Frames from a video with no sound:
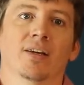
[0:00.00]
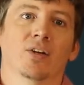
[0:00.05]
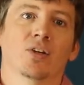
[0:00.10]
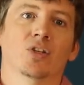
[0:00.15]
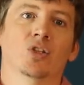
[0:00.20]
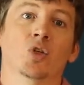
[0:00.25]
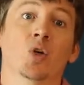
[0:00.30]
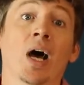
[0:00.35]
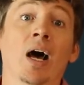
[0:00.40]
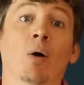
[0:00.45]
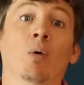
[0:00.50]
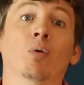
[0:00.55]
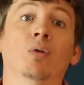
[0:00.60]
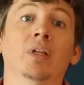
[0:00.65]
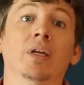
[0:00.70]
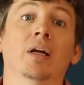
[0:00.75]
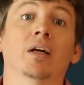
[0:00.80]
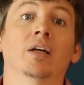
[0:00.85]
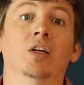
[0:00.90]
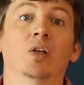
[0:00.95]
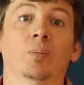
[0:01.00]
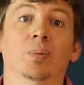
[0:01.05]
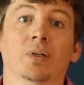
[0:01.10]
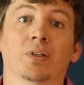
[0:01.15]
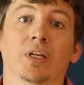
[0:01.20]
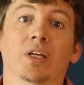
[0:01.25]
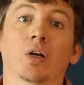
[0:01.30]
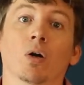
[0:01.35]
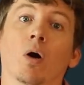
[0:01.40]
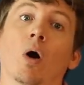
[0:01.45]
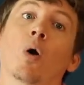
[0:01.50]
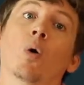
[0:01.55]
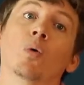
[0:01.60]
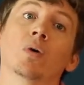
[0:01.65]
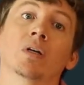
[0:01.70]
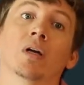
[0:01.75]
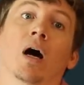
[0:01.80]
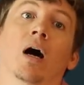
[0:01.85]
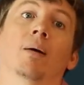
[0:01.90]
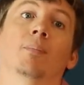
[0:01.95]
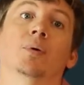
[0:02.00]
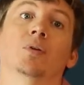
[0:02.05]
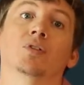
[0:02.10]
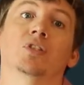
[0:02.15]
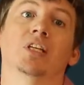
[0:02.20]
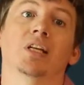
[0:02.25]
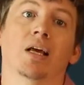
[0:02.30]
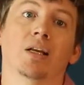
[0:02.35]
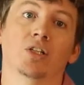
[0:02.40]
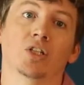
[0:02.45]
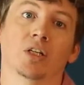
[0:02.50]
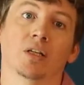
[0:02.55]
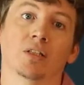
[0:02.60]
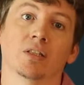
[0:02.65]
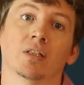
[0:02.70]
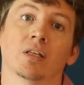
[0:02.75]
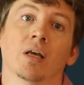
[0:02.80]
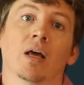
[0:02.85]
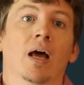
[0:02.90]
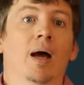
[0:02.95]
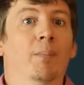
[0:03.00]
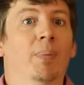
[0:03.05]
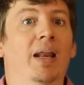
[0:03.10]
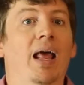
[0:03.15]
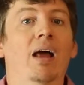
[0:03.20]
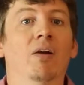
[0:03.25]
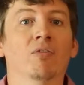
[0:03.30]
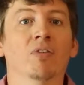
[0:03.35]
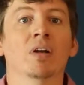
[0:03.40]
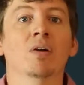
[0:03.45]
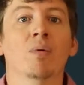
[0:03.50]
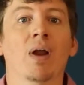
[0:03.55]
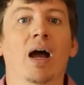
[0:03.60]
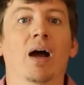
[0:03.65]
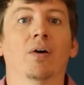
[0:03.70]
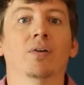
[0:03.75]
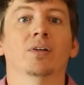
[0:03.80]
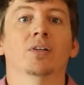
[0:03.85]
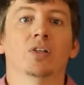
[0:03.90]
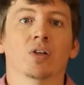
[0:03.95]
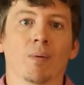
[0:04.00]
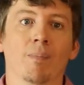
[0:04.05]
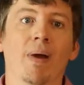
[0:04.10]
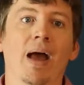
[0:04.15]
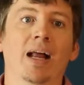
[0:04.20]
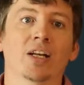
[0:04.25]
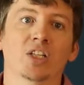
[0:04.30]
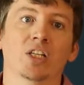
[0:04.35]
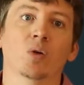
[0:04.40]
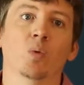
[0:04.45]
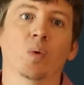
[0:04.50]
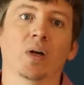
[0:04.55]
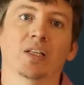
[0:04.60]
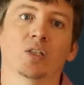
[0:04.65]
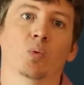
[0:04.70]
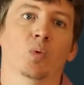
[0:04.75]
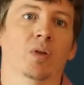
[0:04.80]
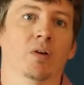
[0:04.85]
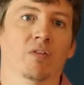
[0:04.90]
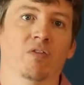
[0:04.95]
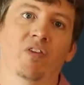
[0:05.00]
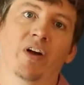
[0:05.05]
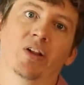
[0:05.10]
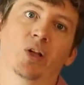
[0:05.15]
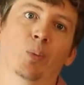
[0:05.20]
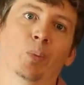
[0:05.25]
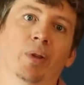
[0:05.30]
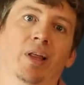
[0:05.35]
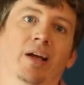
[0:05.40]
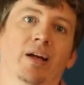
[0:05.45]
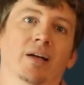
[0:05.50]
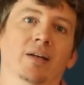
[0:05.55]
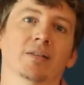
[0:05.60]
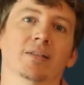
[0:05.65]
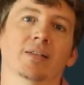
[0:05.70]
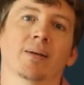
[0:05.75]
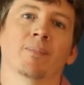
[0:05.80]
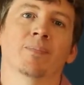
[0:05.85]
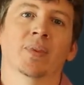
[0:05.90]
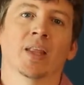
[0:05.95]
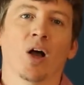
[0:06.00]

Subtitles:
So not only are you building your own combos and engines, but every round you're matching wits with your fellow players,